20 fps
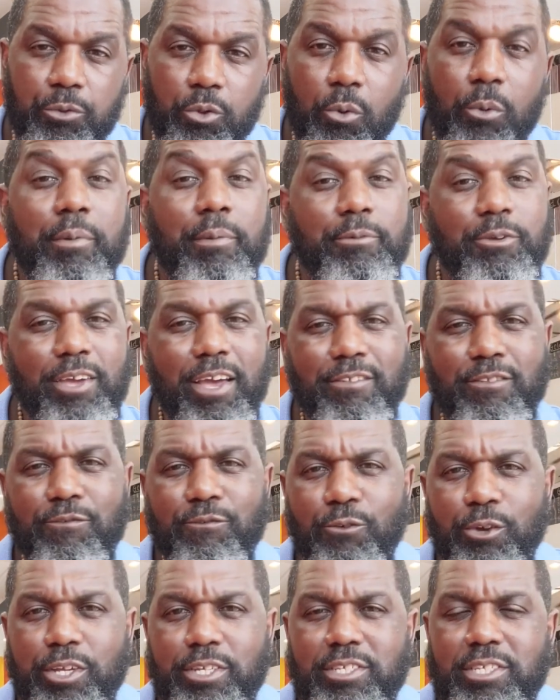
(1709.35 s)
Remember, you have to
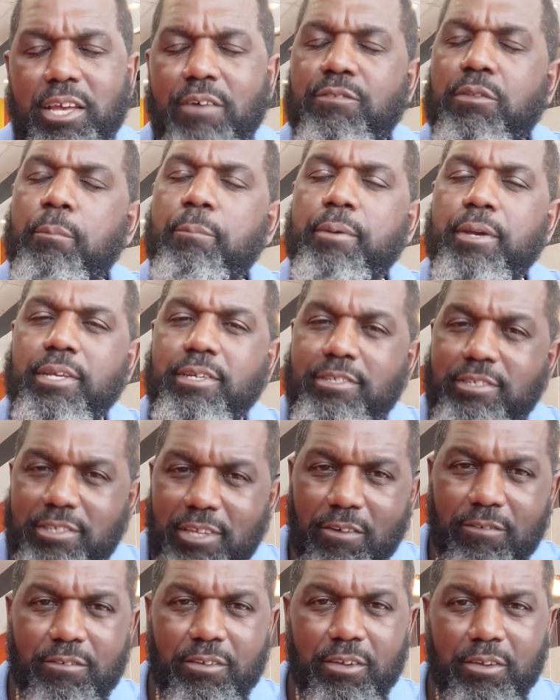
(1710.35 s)
free yourself to be
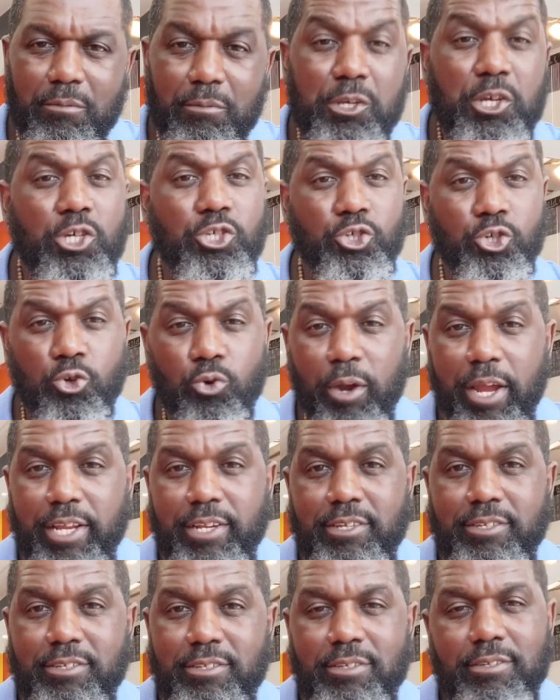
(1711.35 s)
yourself because your
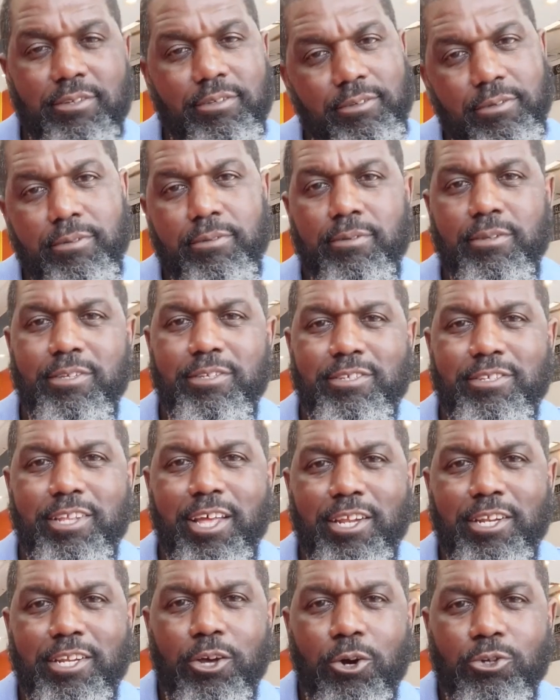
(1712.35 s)
greatness is
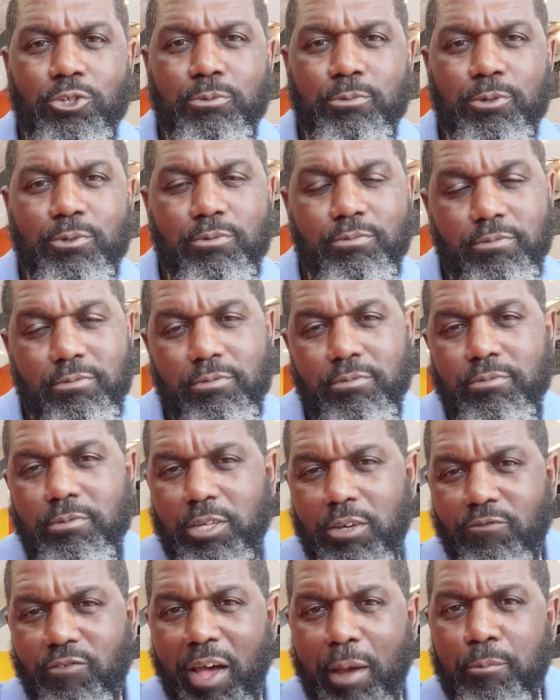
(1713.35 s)
non negotiable.
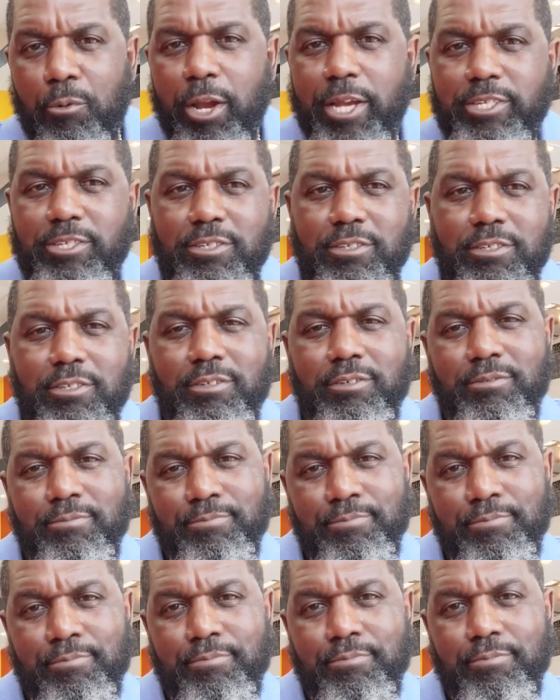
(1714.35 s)
Good vibrations,
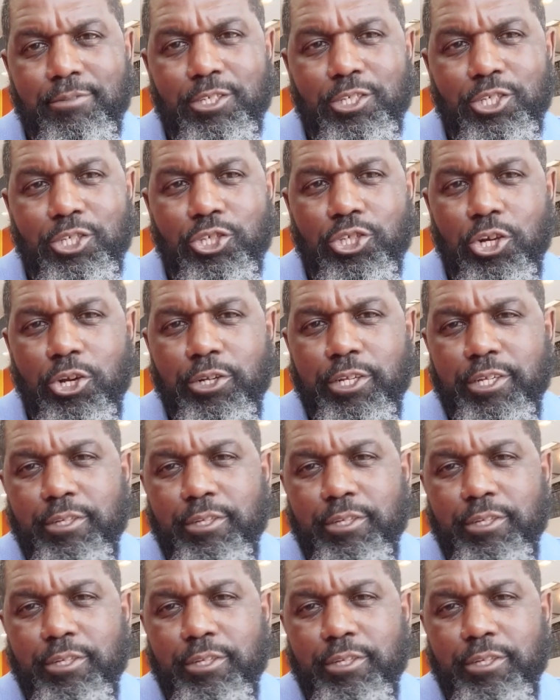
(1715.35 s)
good journey.